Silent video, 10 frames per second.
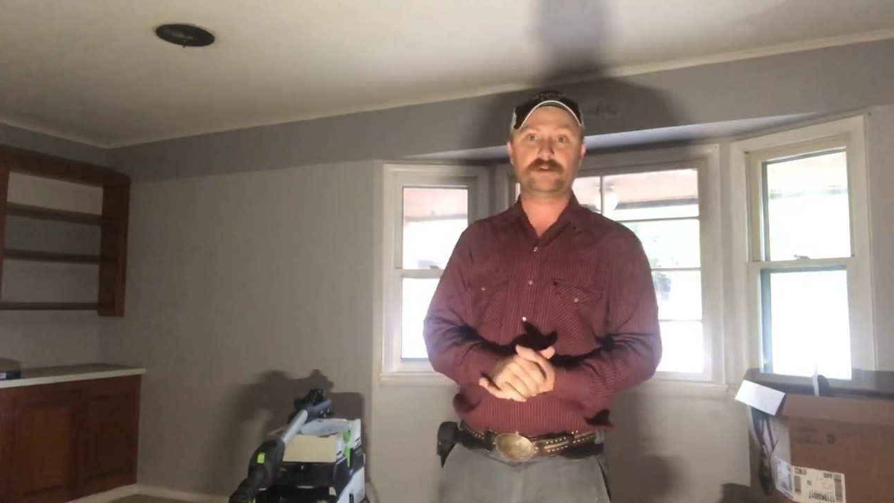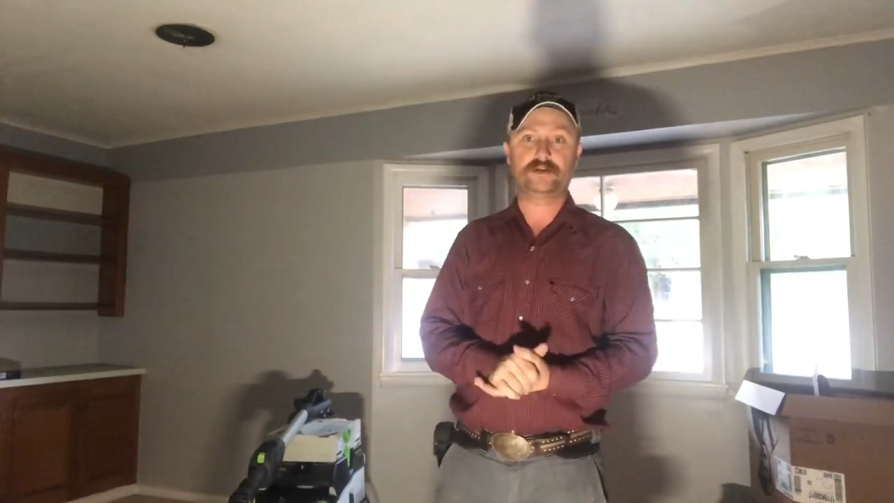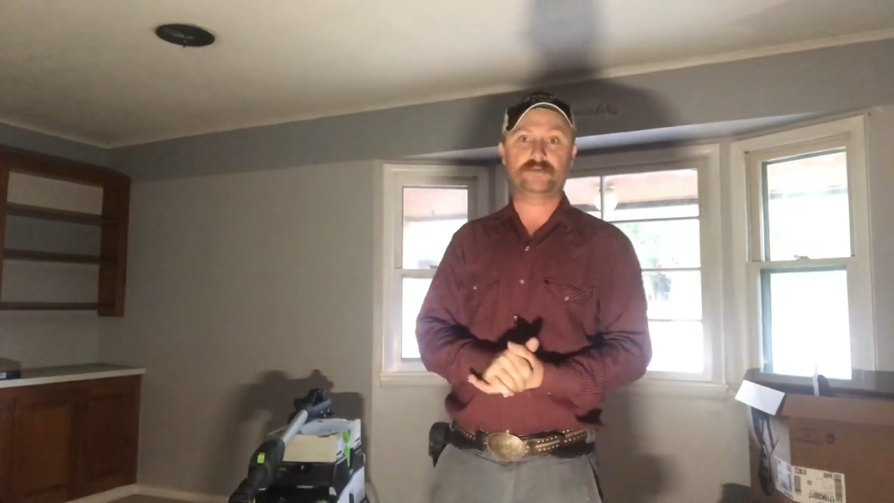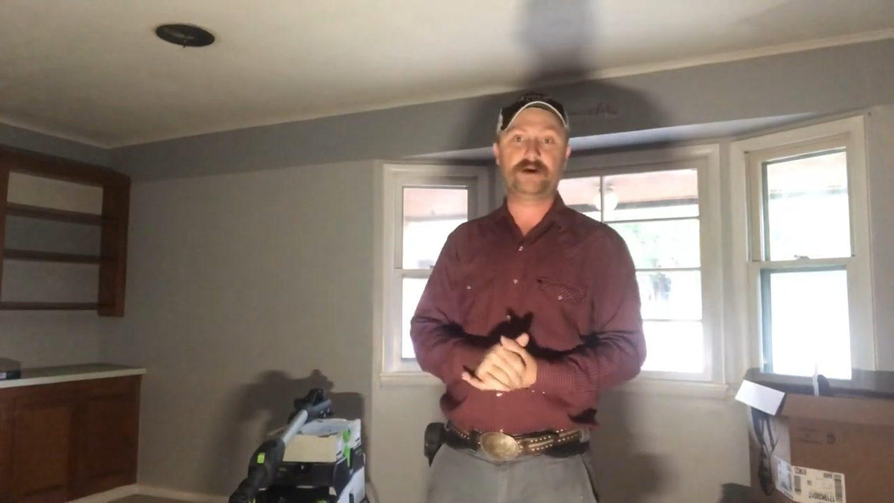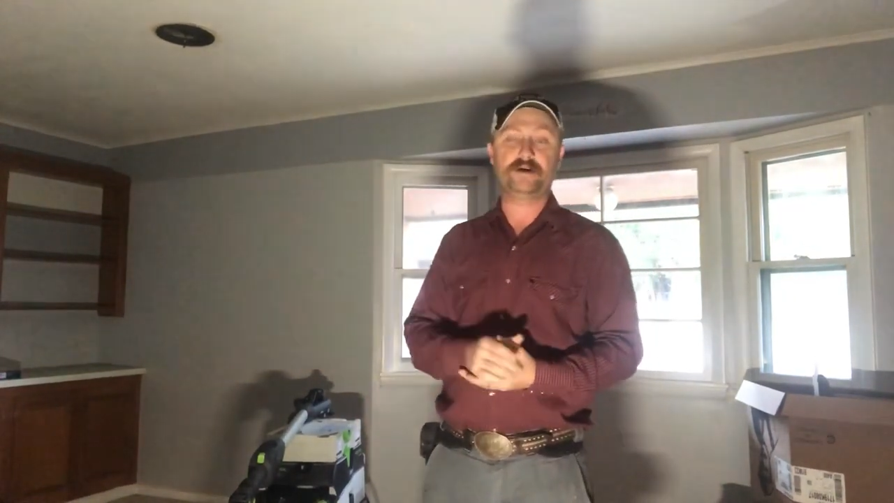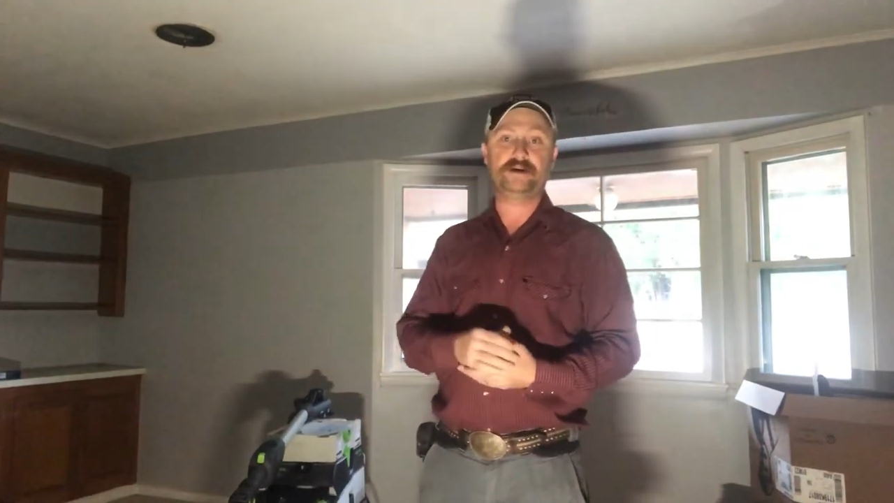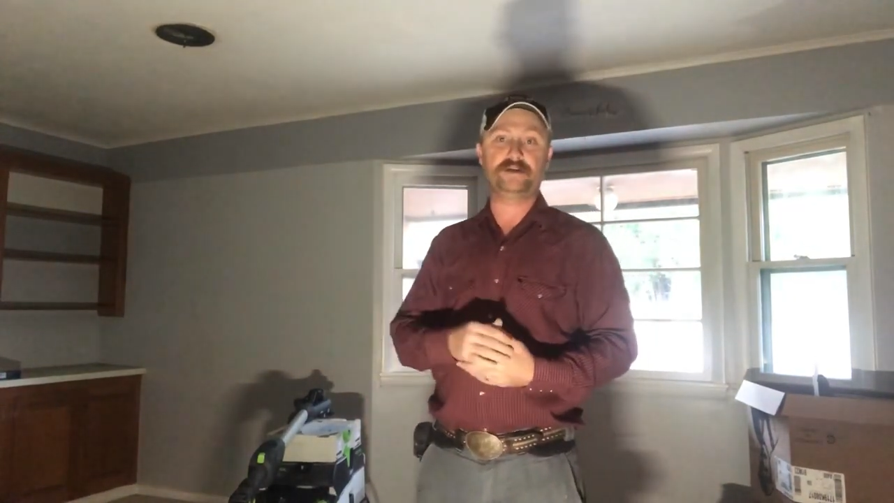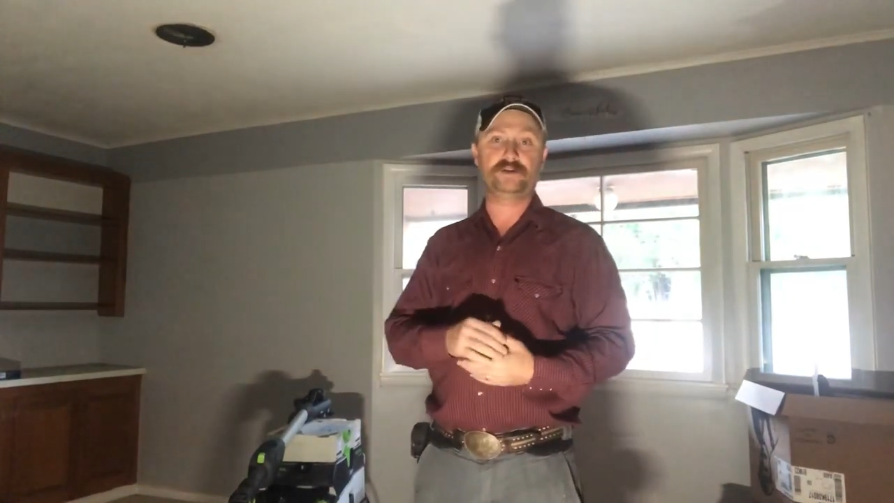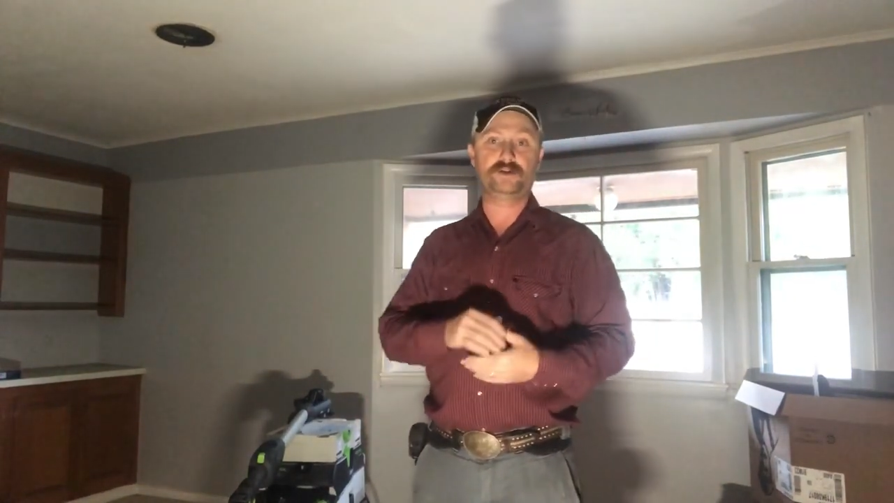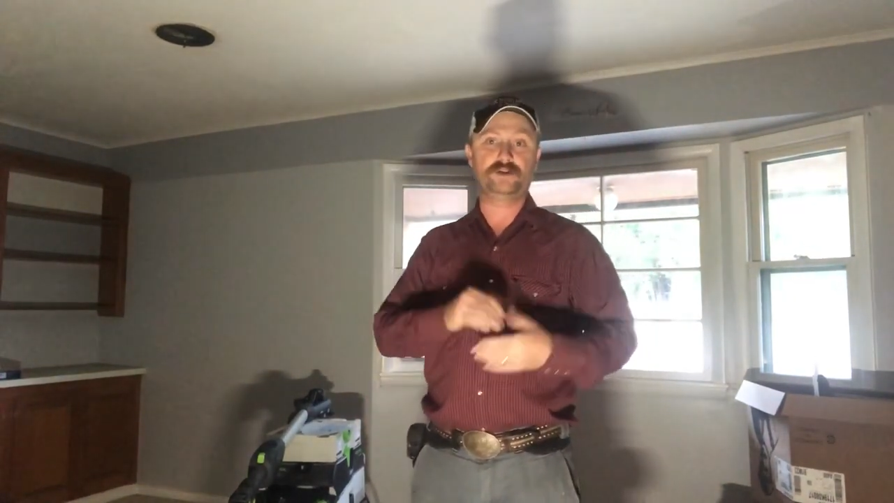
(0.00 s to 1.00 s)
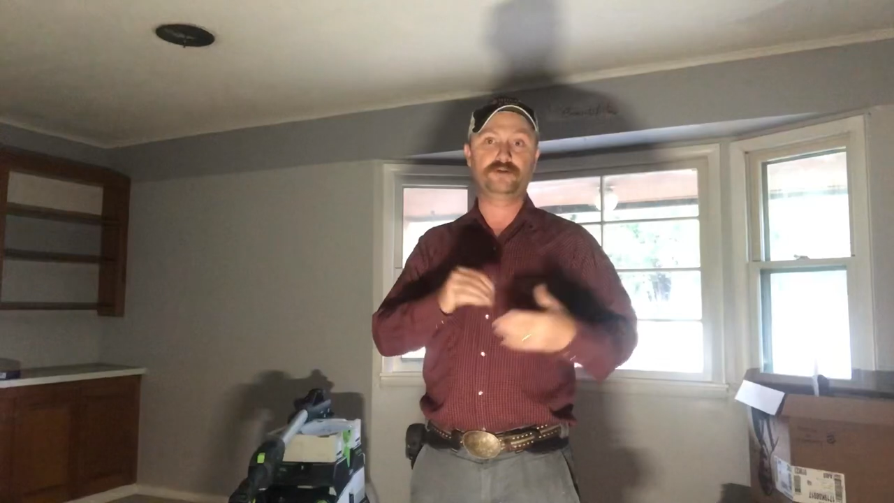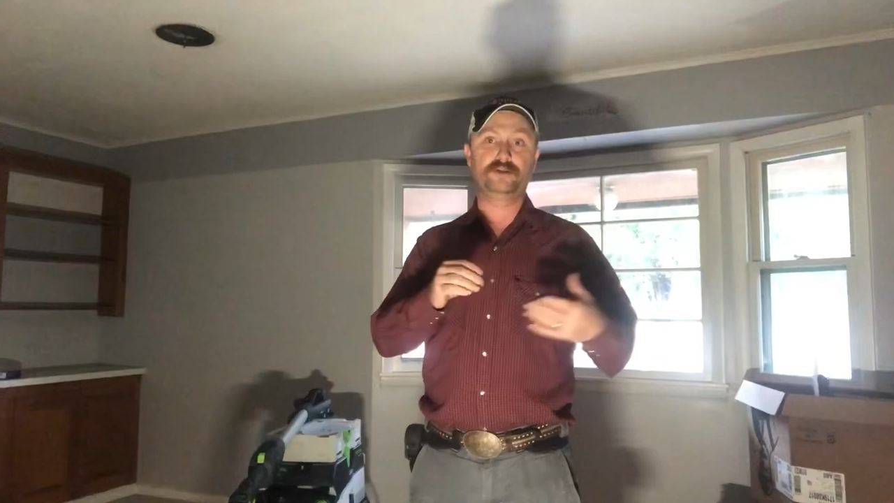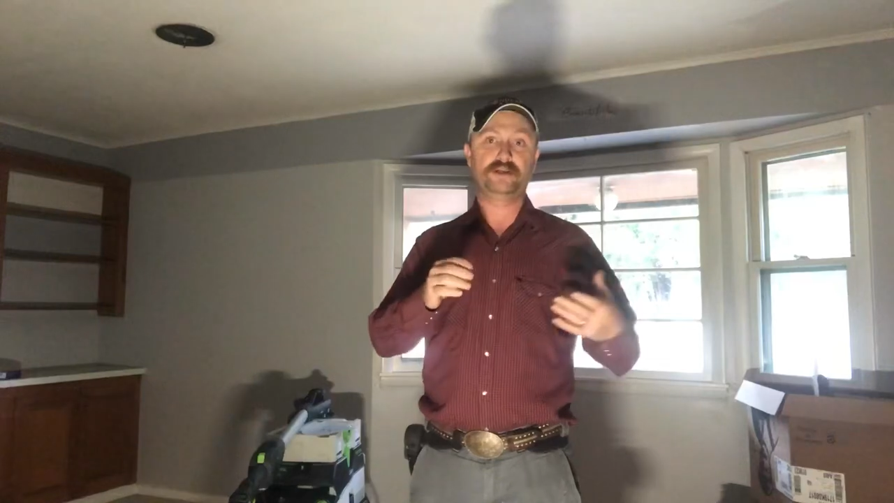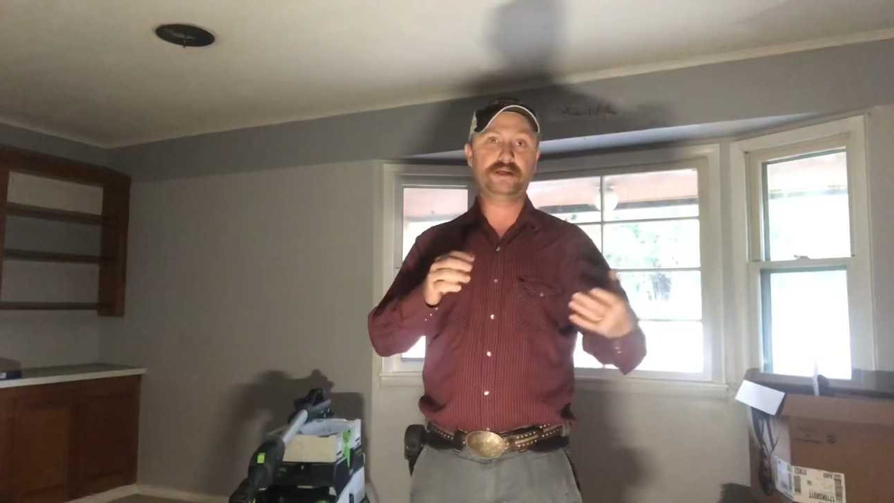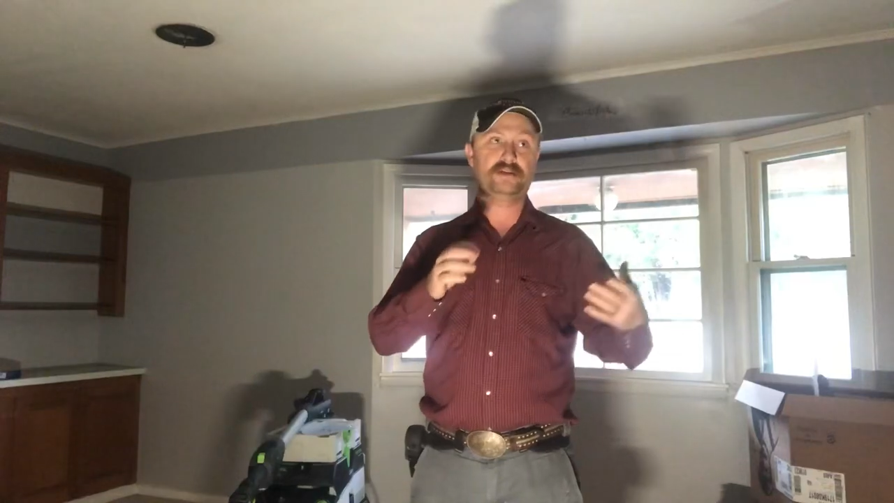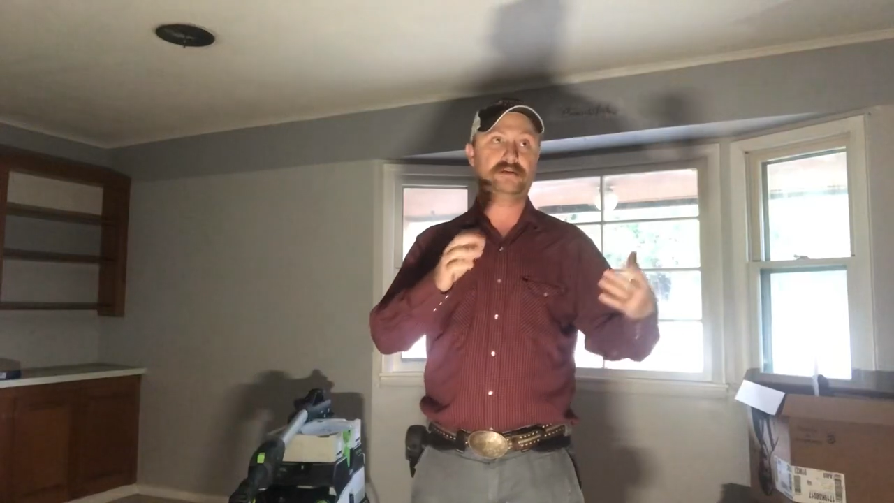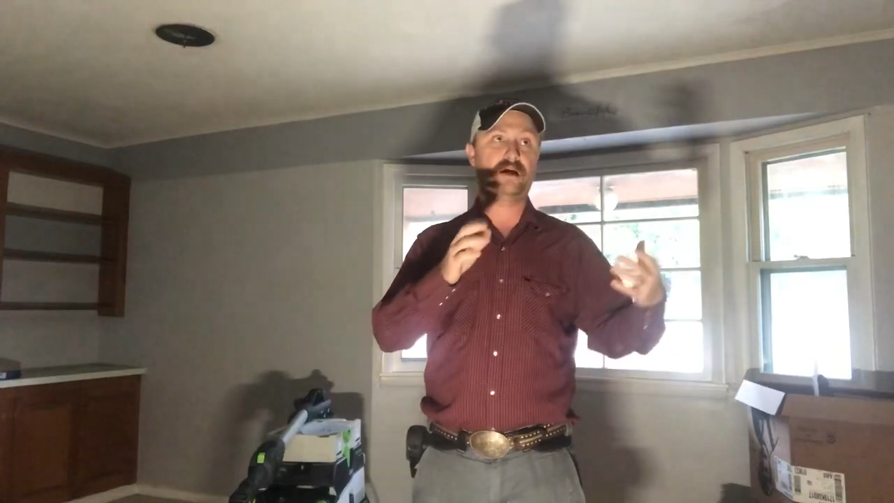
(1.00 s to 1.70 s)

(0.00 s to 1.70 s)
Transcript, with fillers: experience is doing this.